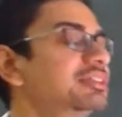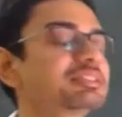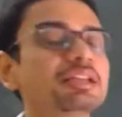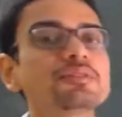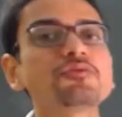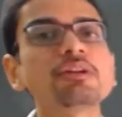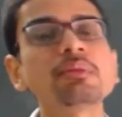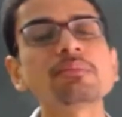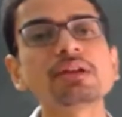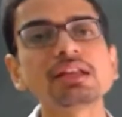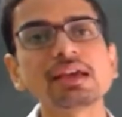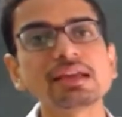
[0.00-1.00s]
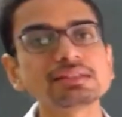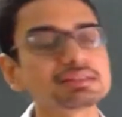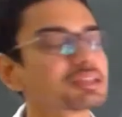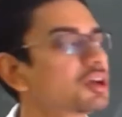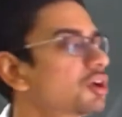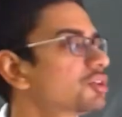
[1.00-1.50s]
is inflammable gas,
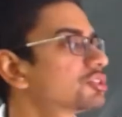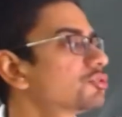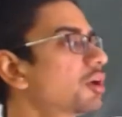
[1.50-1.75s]
so